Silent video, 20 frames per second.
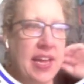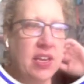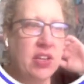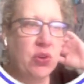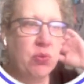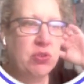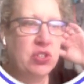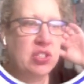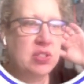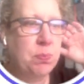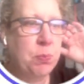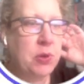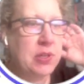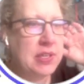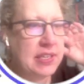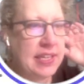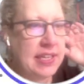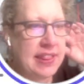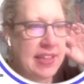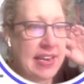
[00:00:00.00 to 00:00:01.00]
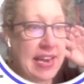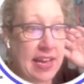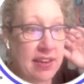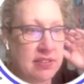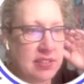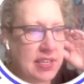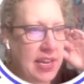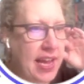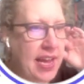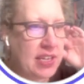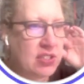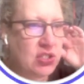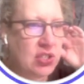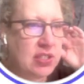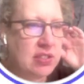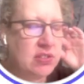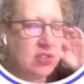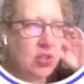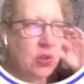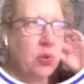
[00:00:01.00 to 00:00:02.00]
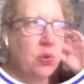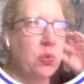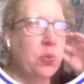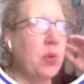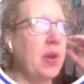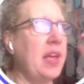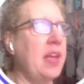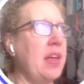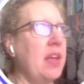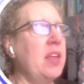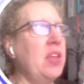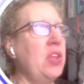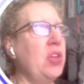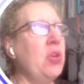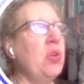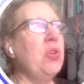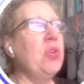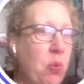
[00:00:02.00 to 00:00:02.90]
what it is yet, you just put in the next actions.